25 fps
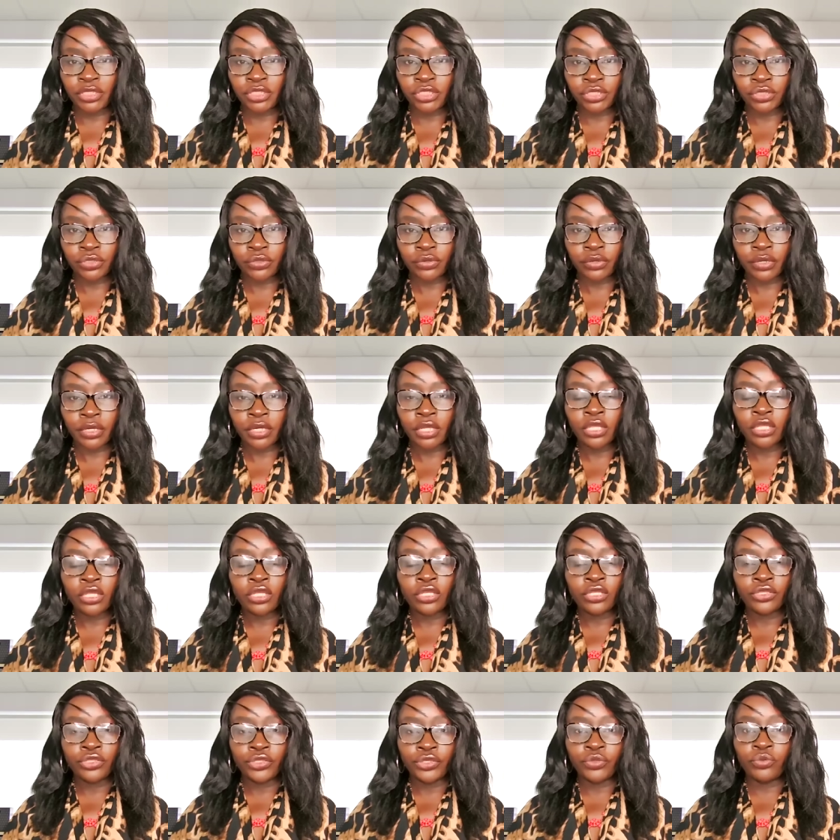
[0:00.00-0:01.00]
sure
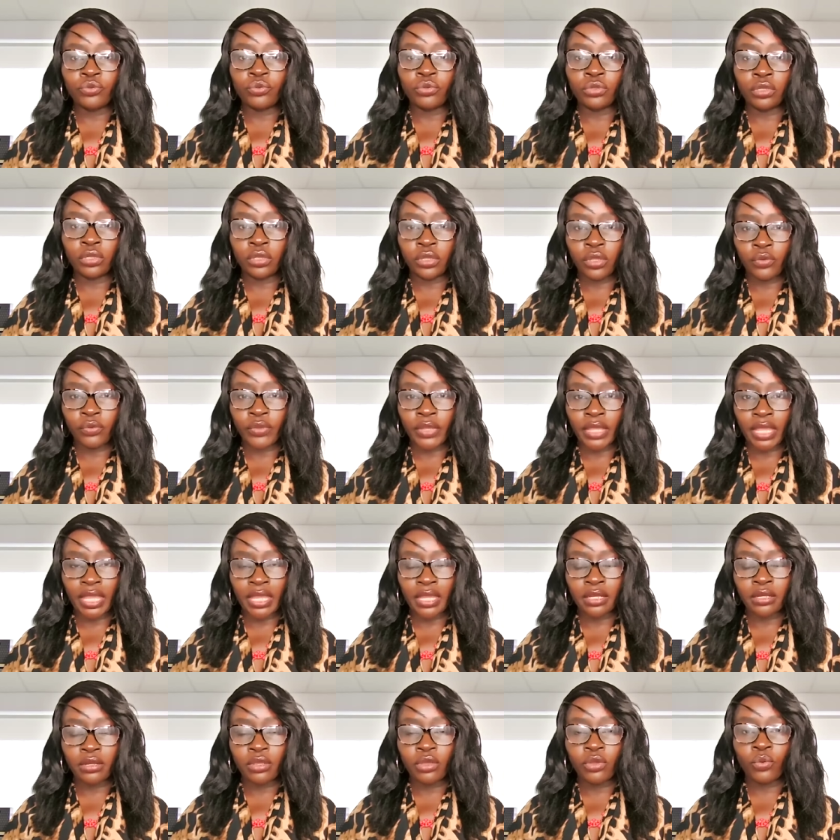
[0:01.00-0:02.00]
you
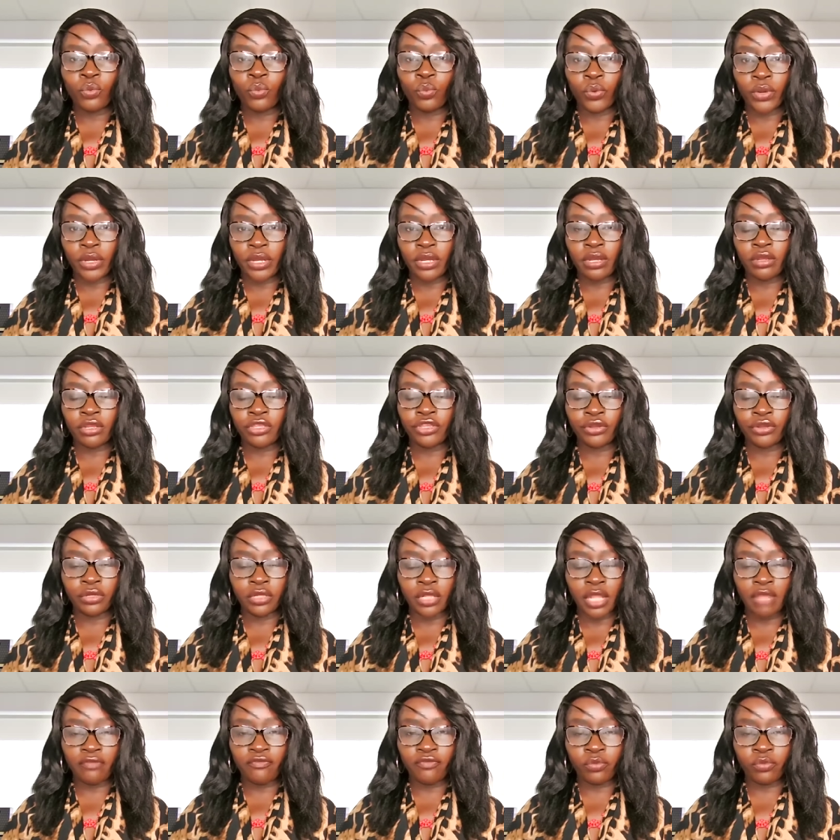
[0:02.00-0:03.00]
locate where your
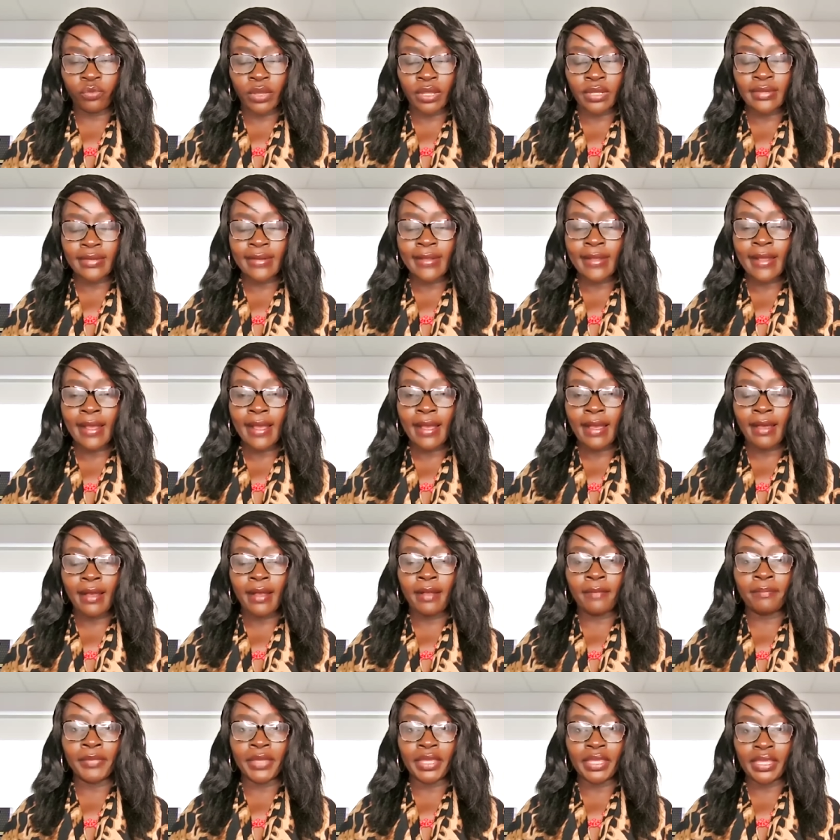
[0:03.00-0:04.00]
loved one
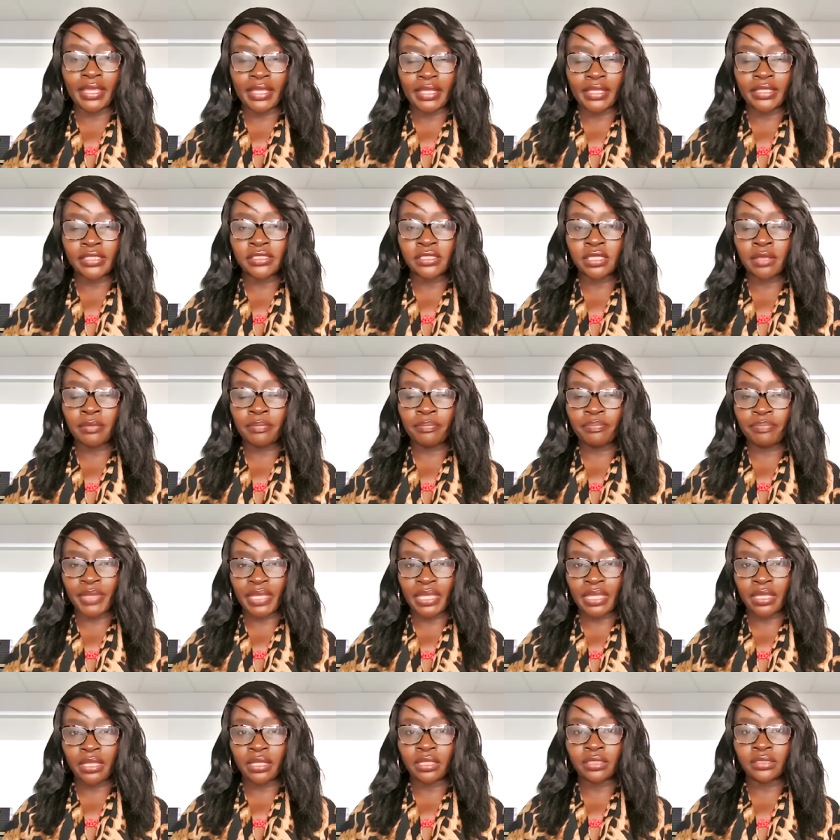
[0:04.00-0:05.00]
is
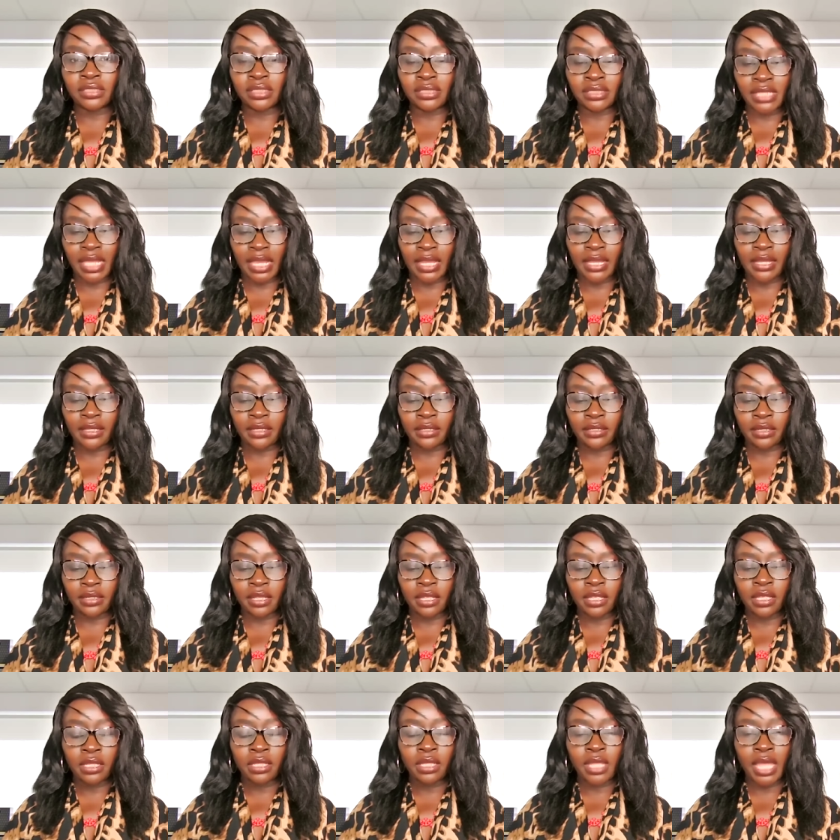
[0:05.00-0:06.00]
being detained.
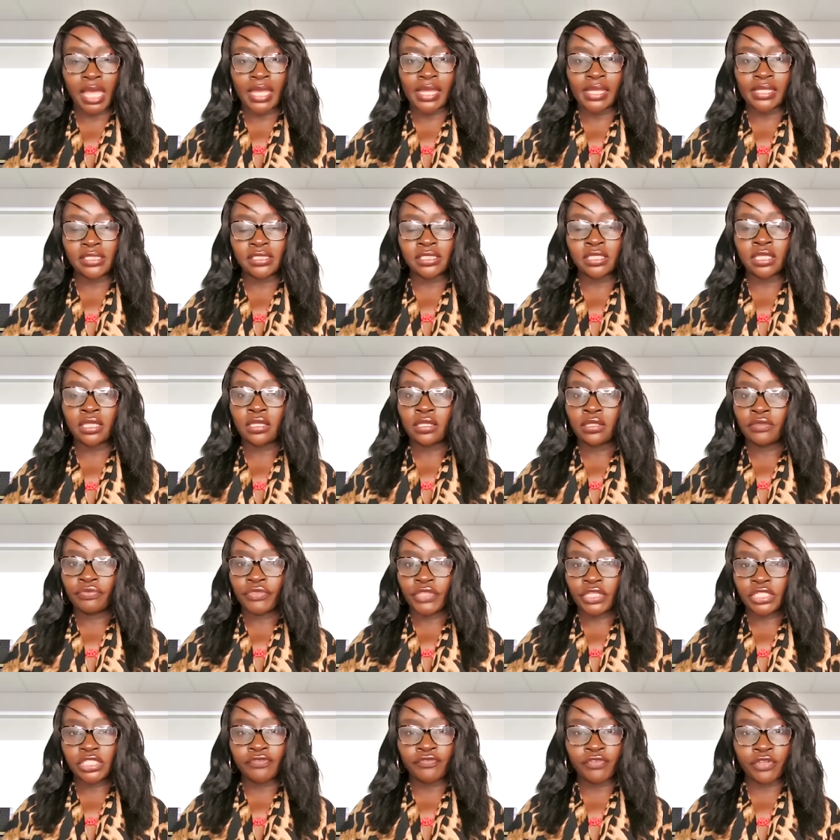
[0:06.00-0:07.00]
Guys,
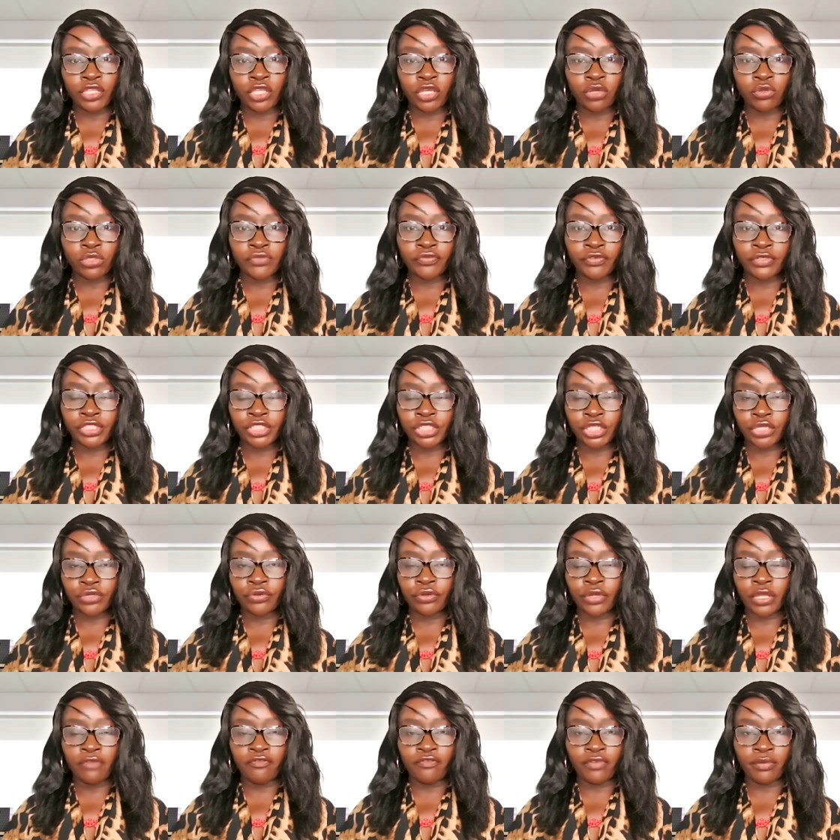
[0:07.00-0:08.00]
this video is for
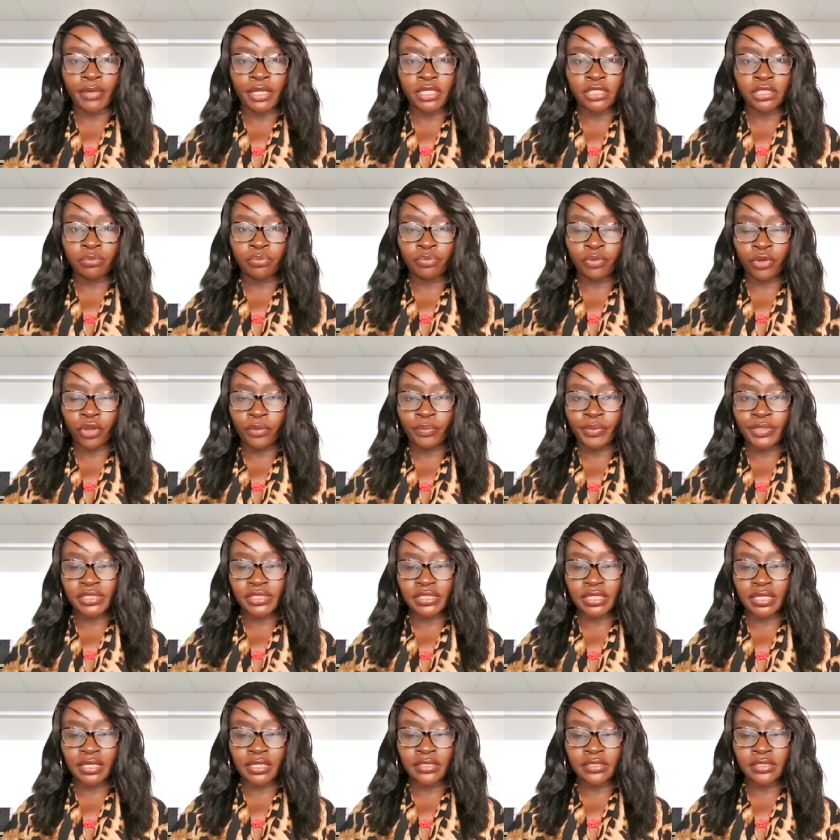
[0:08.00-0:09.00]
general information
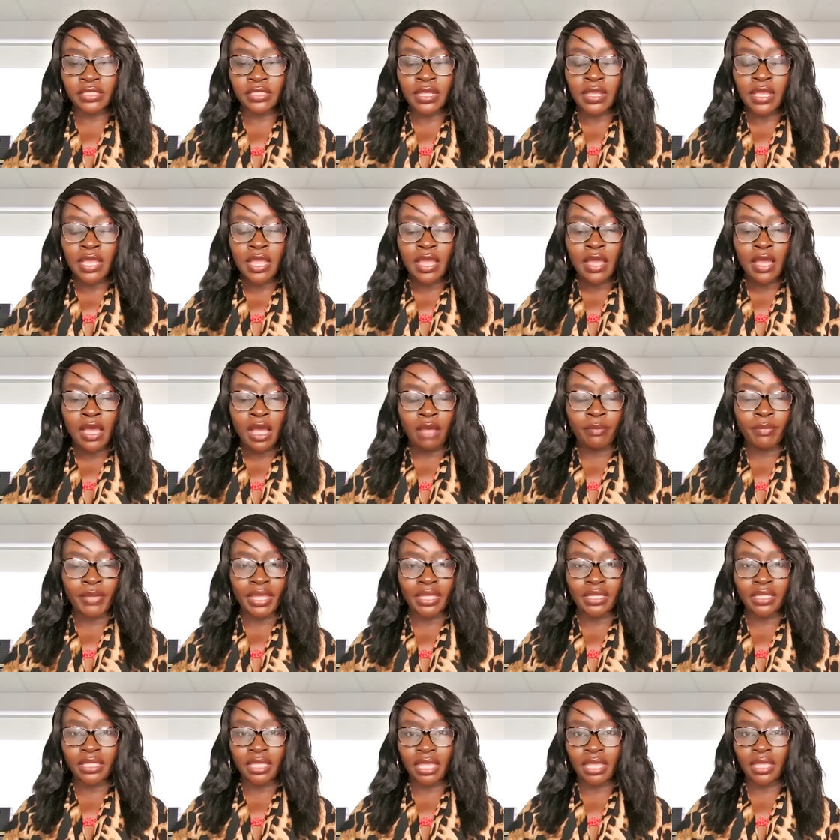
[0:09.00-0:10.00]
purposes.
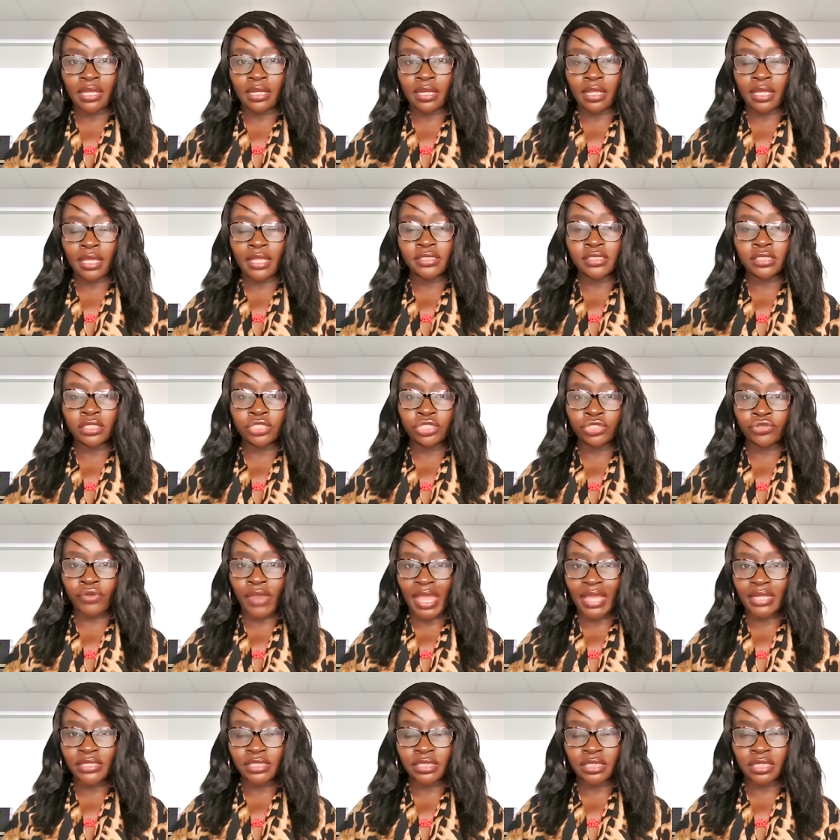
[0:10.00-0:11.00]
Again, it's a
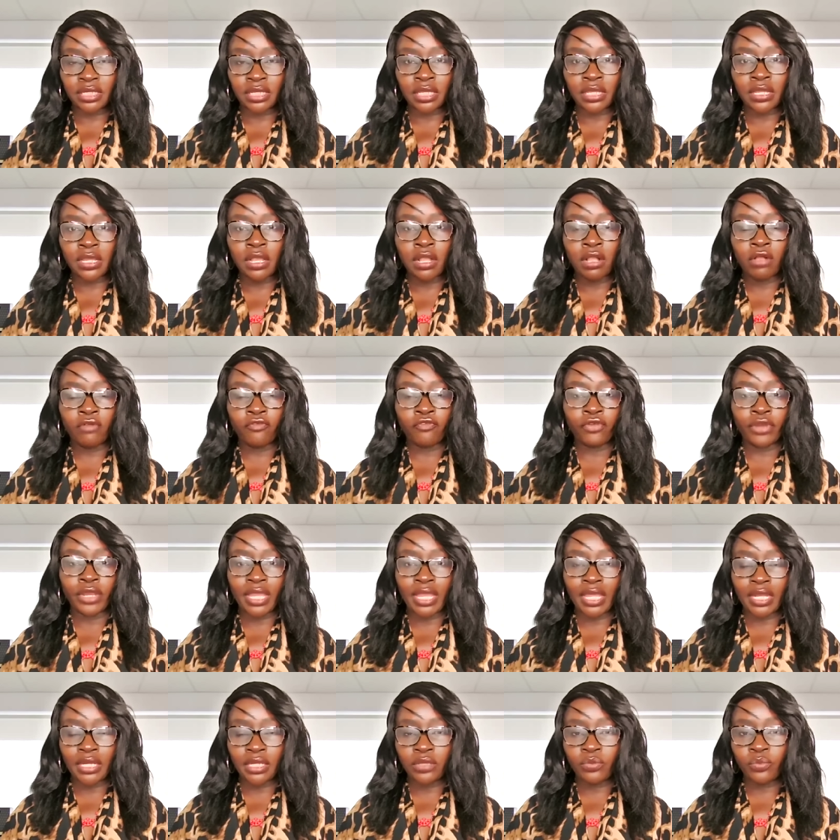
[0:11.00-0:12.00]
tragedy for
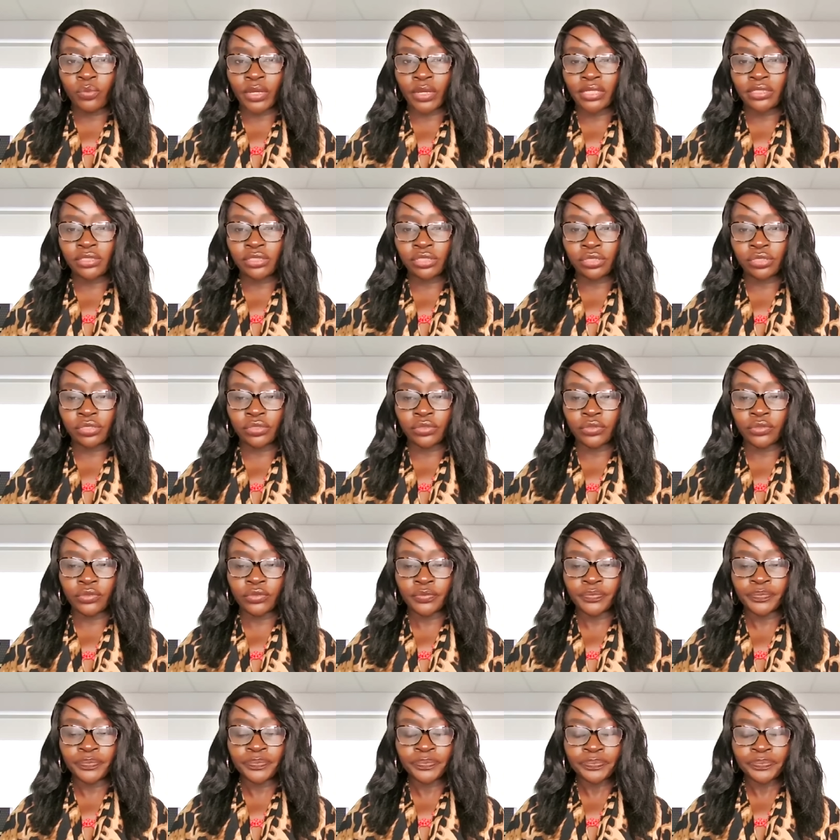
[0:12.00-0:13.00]
anyone to